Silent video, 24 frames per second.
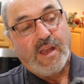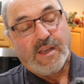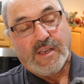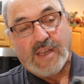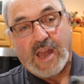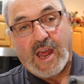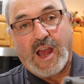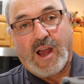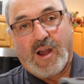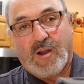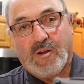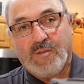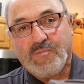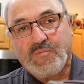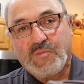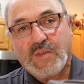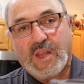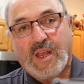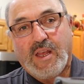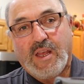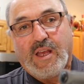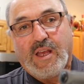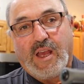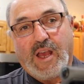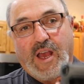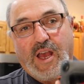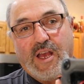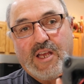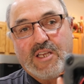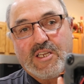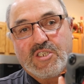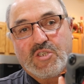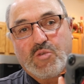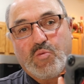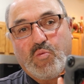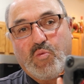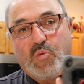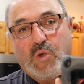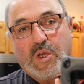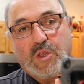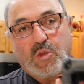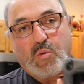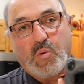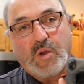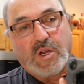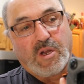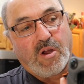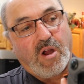Now, as
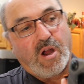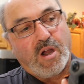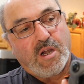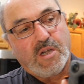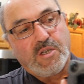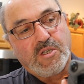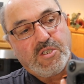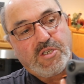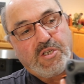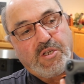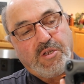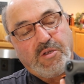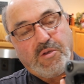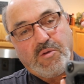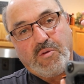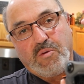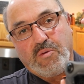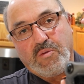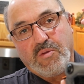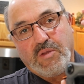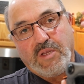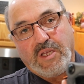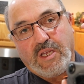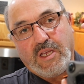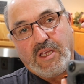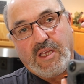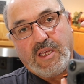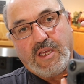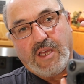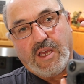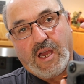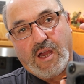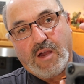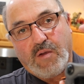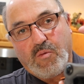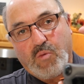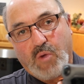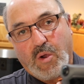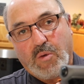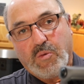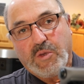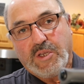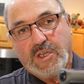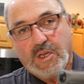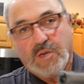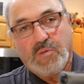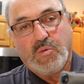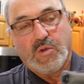with regard to the what
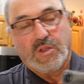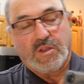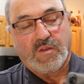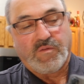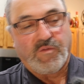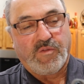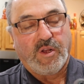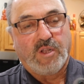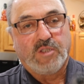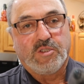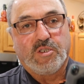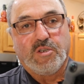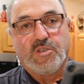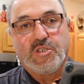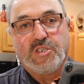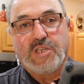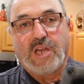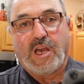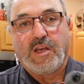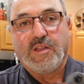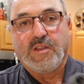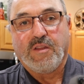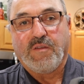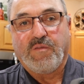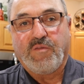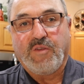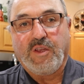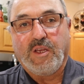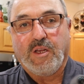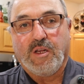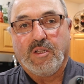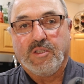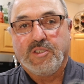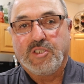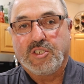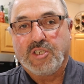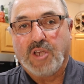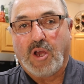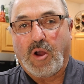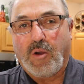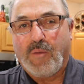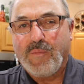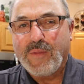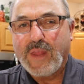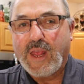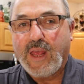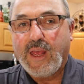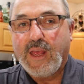we did with the filters out in the field,
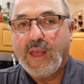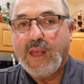so